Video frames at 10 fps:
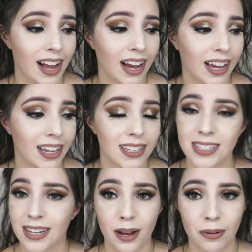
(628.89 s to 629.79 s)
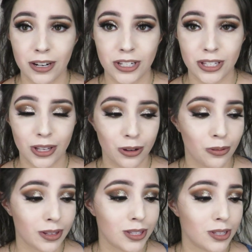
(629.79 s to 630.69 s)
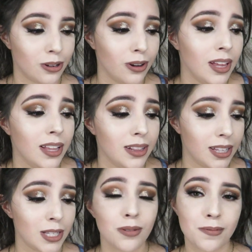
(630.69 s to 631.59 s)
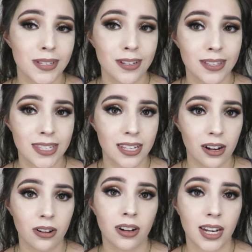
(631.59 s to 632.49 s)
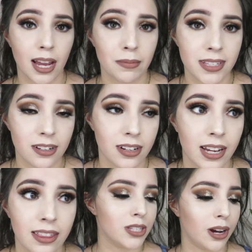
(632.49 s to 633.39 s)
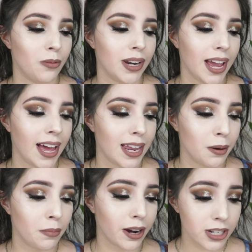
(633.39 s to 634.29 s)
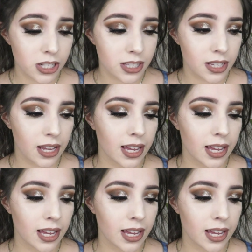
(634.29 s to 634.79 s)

I did not purchase a new one. So this one was on sale on Amazon, so I went ahead and purchased it.